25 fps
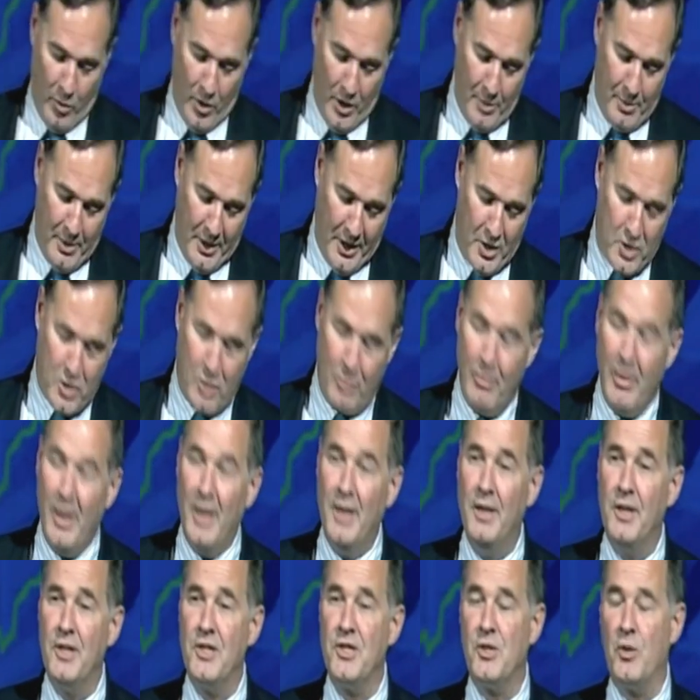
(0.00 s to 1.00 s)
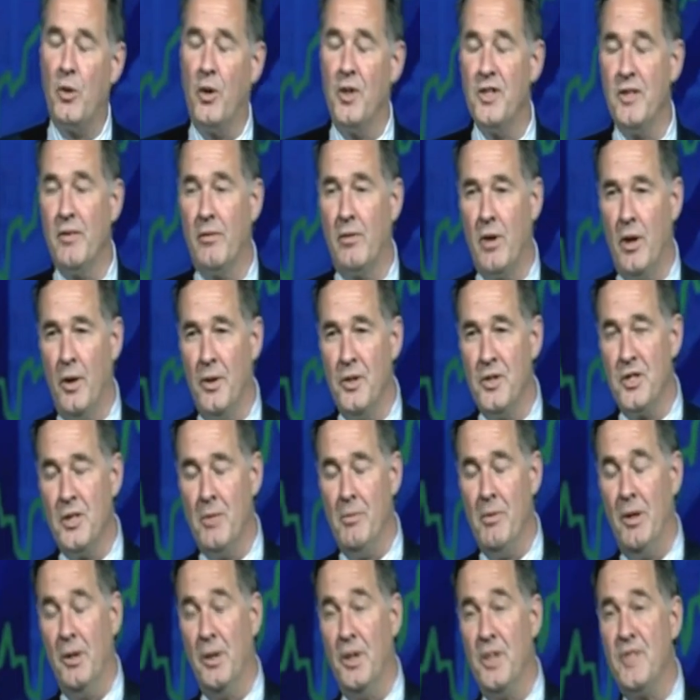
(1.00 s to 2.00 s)
and will be a tremendous source of growth
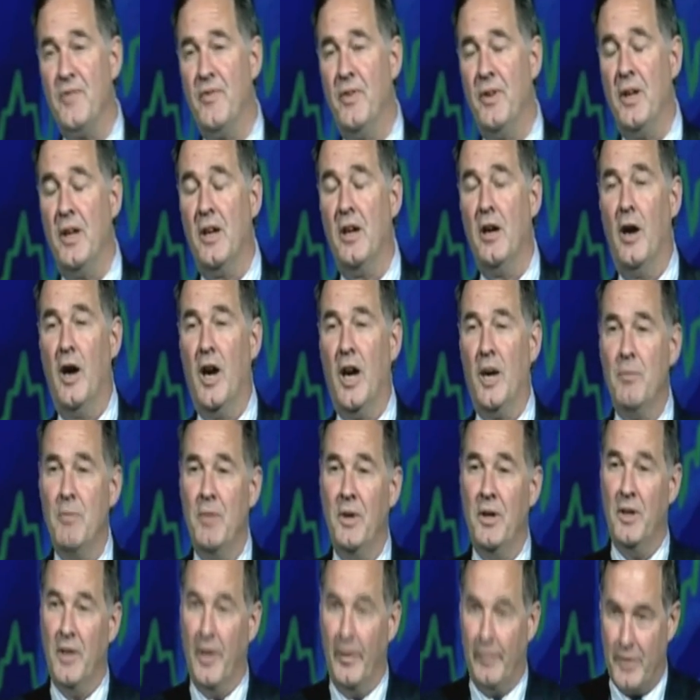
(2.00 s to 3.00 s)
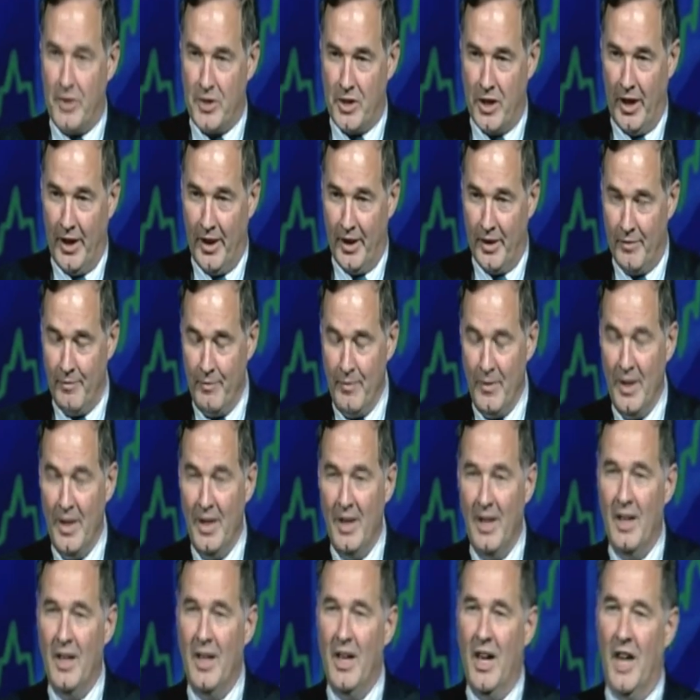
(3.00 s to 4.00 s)
stimulus for the economy of China.
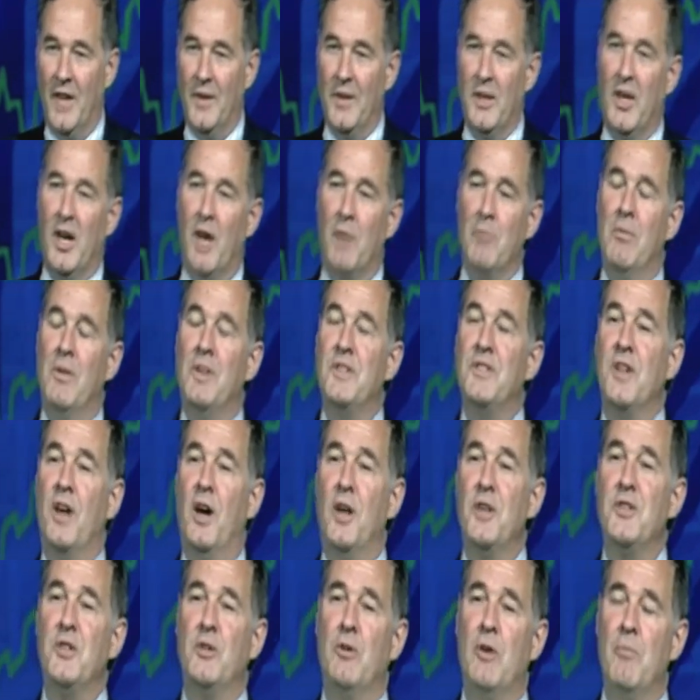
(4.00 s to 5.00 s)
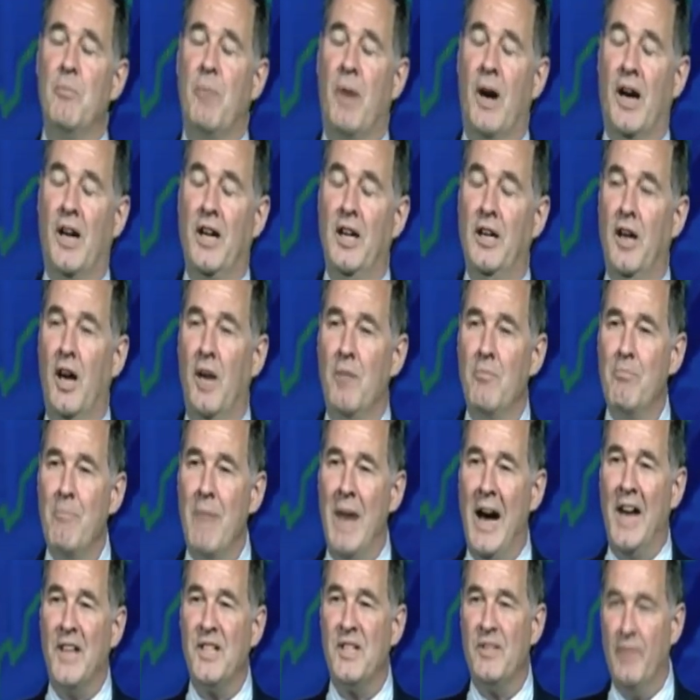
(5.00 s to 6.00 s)
And the government's also embarking on
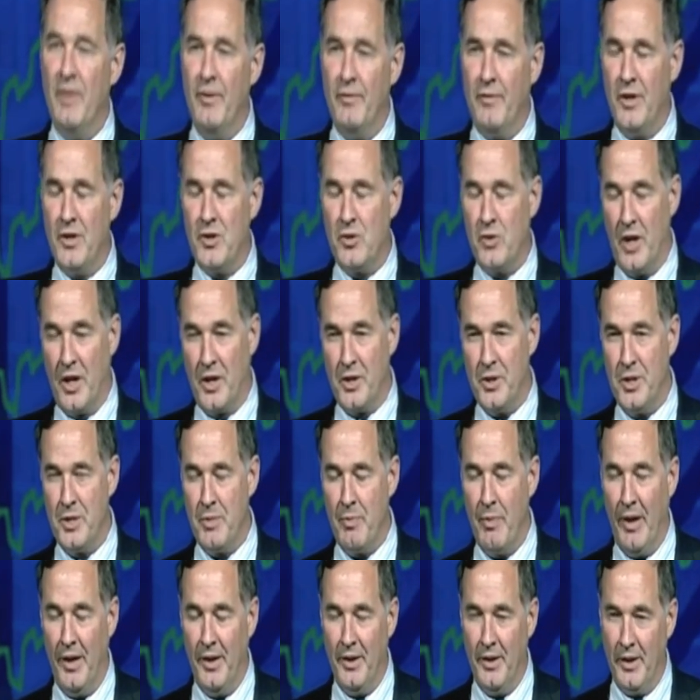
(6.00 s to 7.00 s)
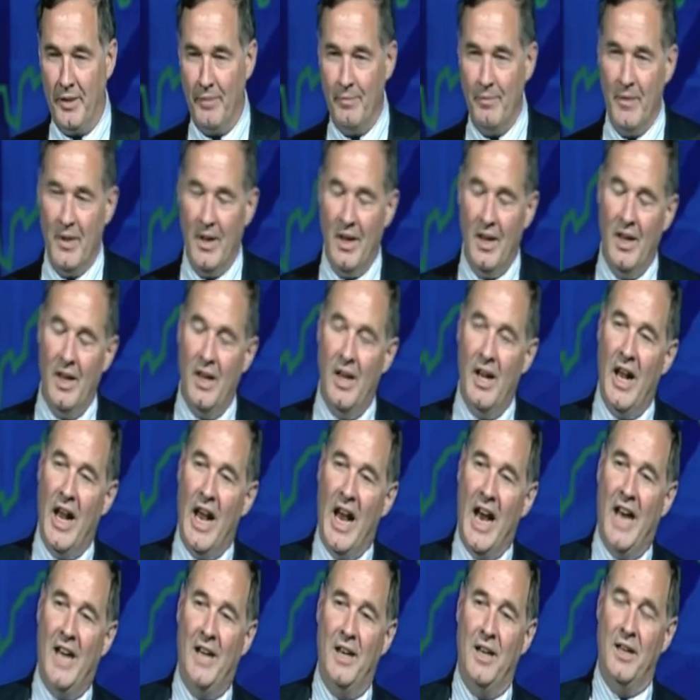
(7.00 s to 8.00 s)
massive infrastructure spending,
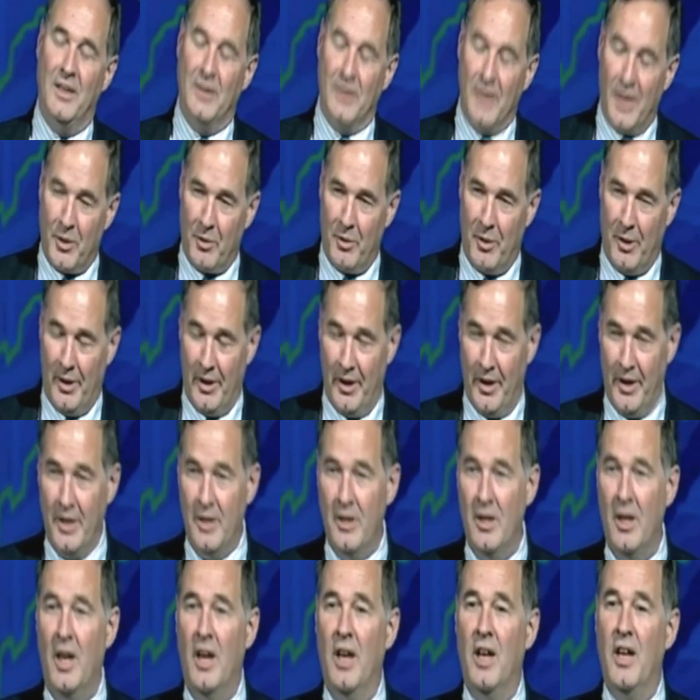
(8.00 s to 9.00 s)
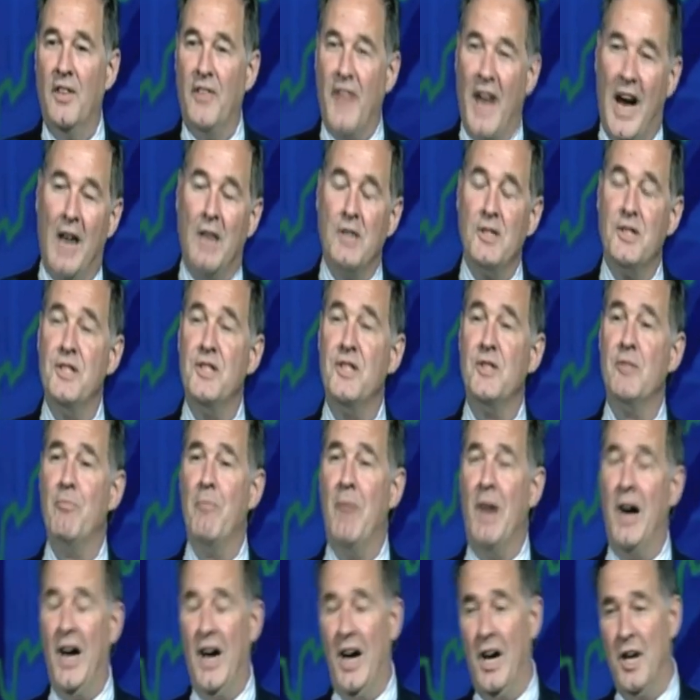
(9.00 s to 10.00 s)
adding literally thousands of
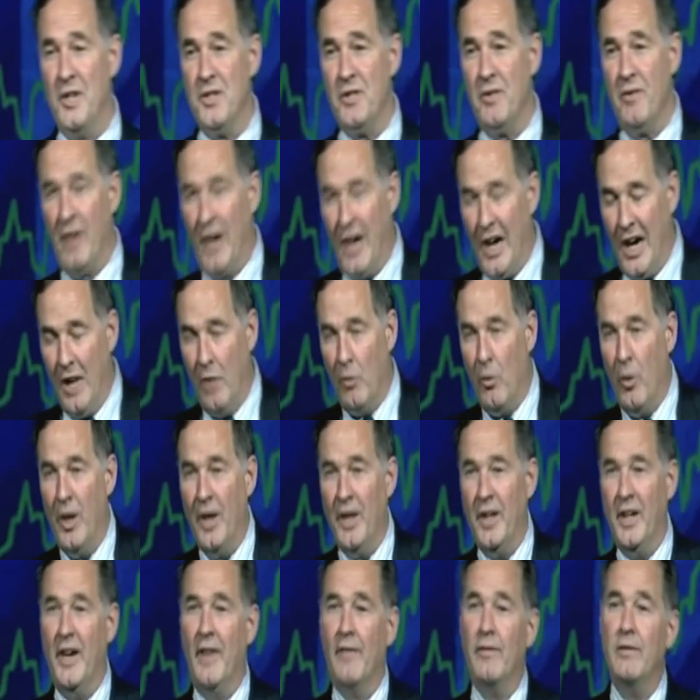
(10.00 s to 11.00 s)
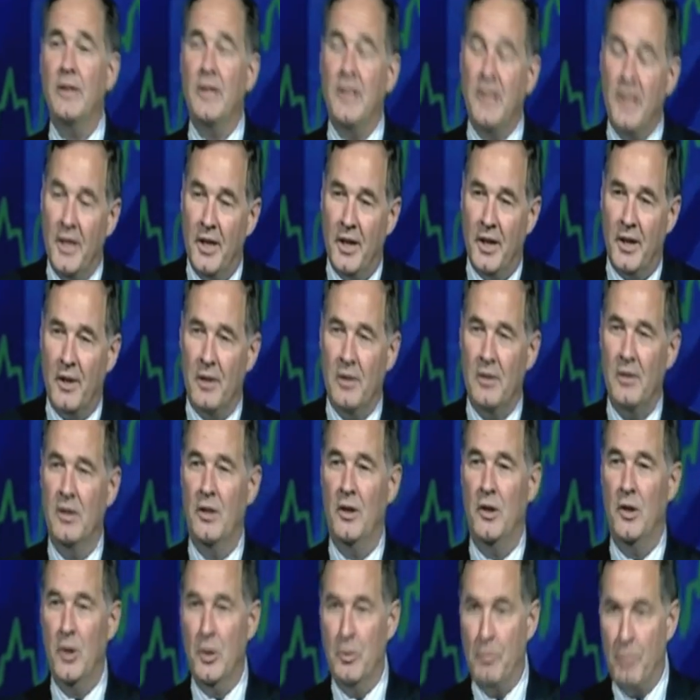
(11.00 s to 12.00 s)
miles of highway every year,
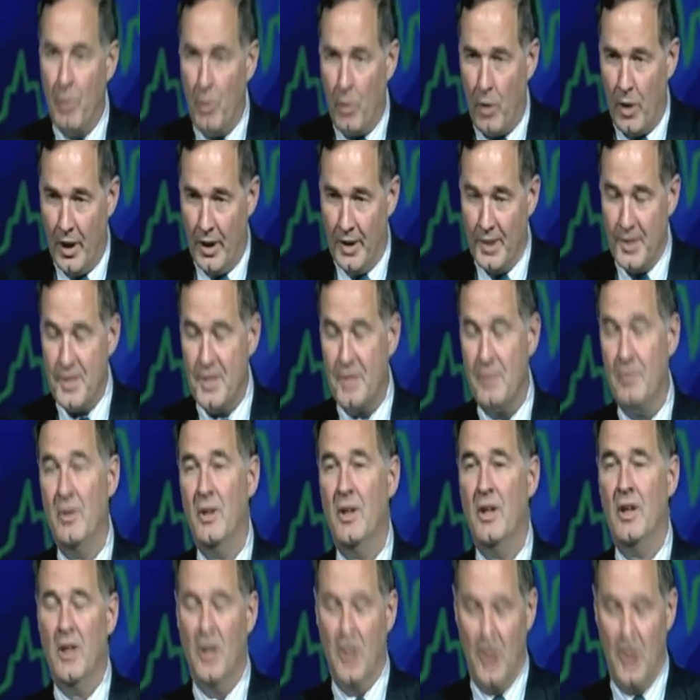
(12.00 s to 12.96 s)
new ports,